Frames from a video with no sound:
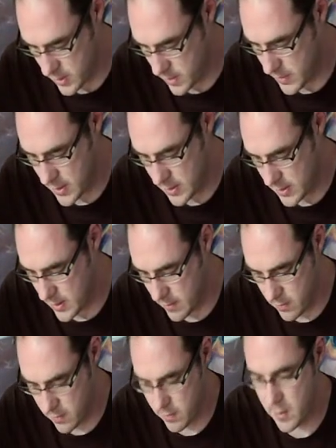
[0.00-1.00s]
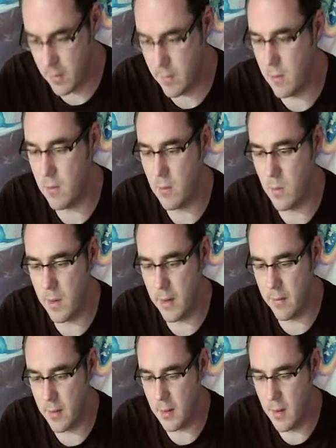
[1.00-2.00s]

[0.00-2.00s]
you get to level 3 or 4 or whatever.